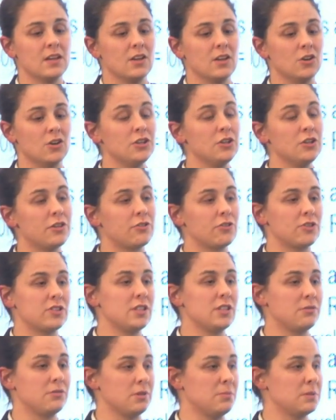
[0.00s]
Only
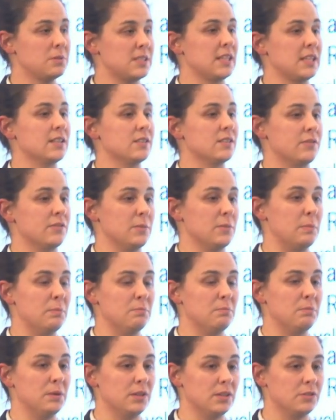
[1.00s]
33% of the
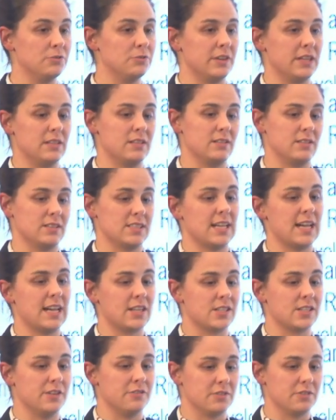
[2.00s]
billed rental is
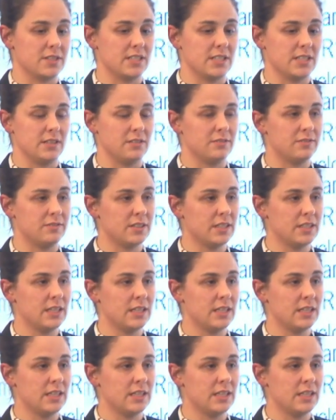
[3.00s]
actually received.